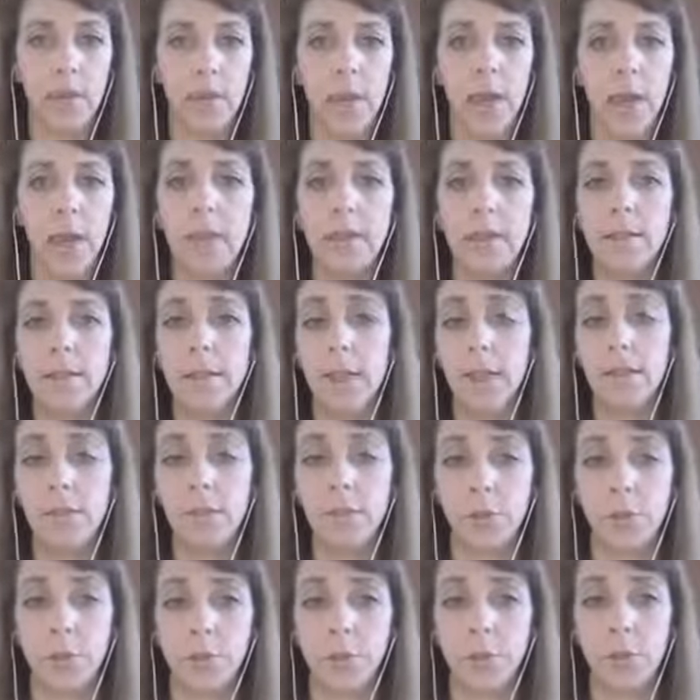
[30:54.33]
and test
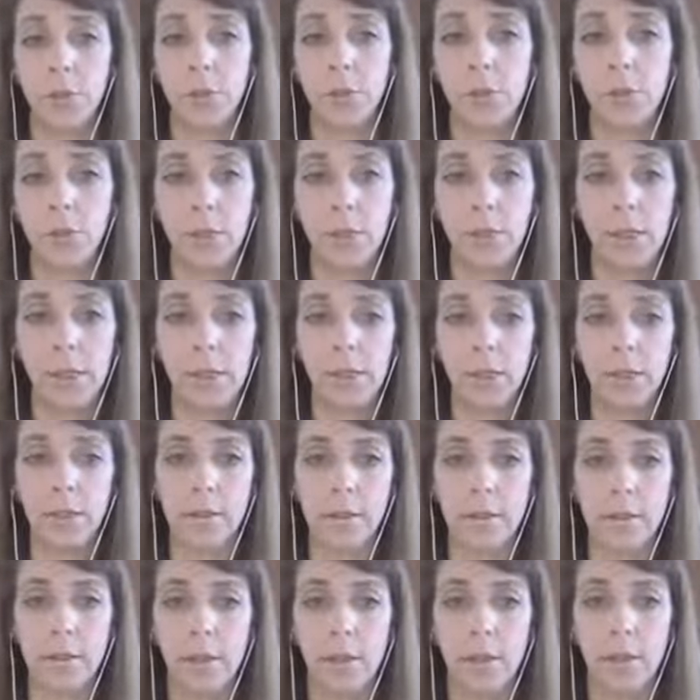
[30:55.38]
those 2 to 3
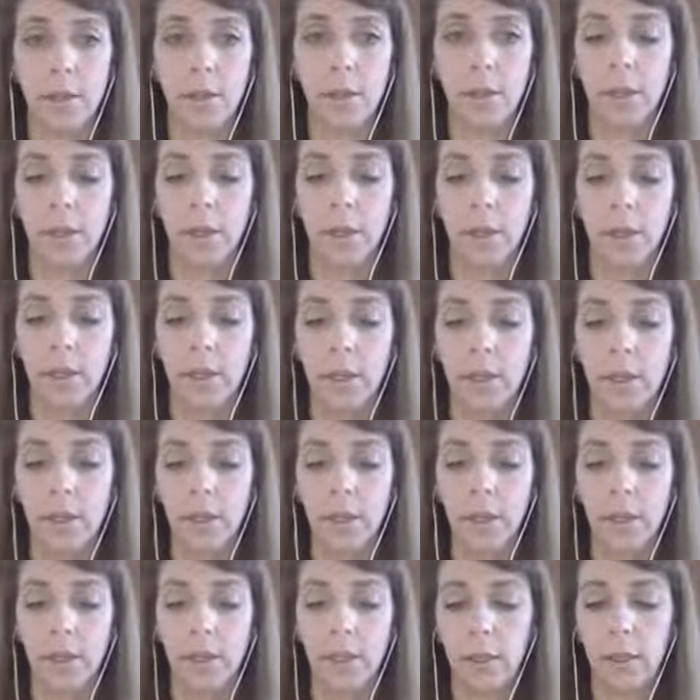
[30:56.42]
pins. You
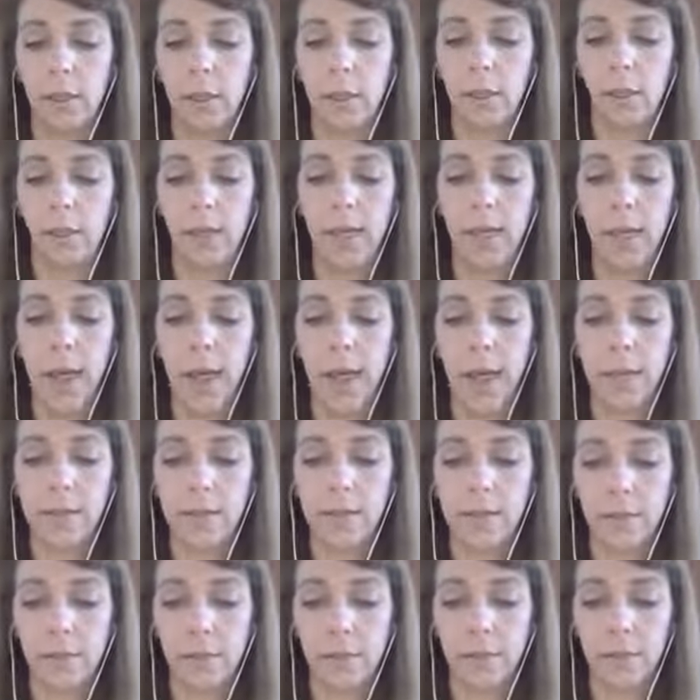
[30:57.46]
can go and
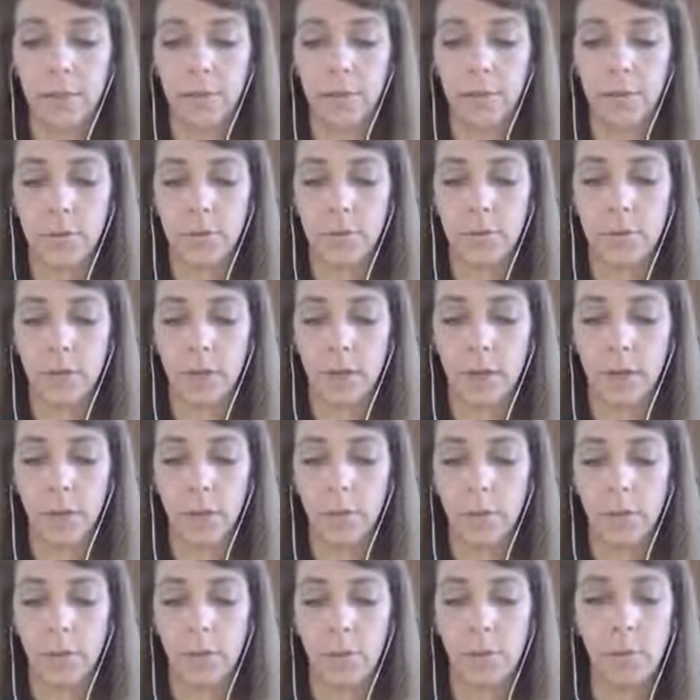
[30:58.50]
ask those
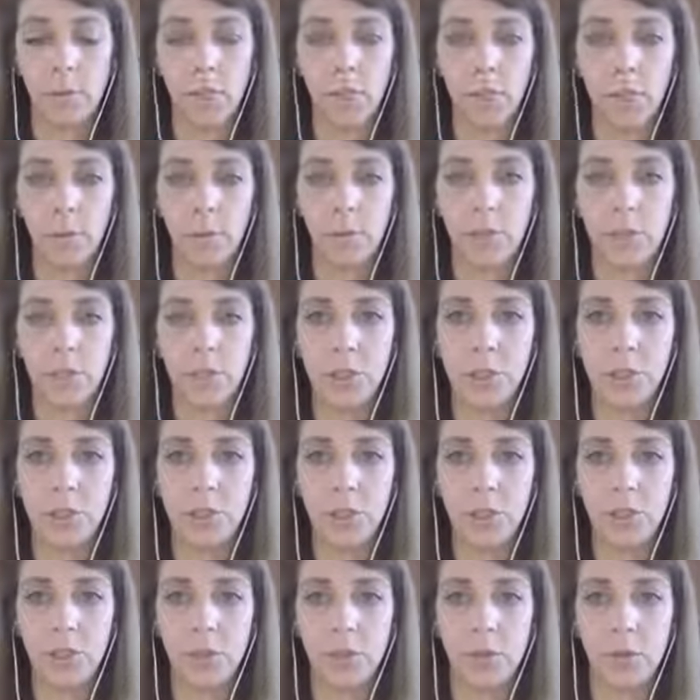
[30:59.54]
companies permission
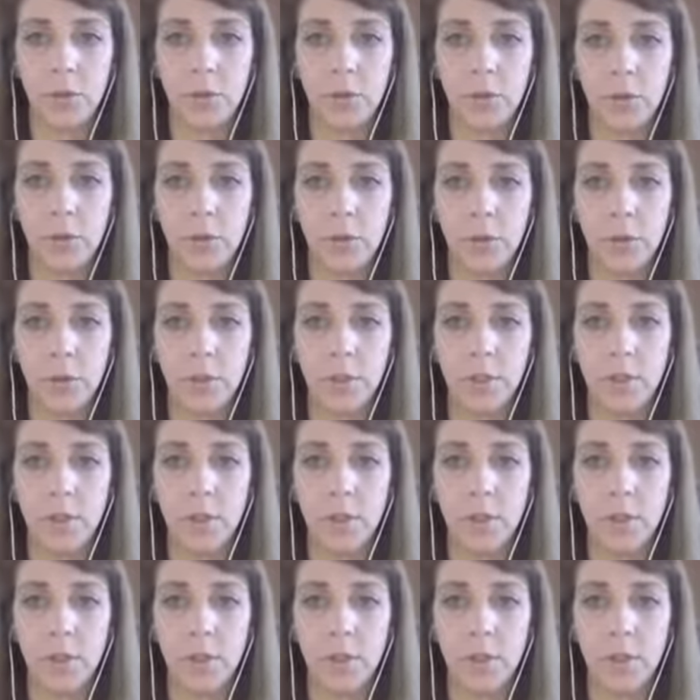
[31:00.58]
to use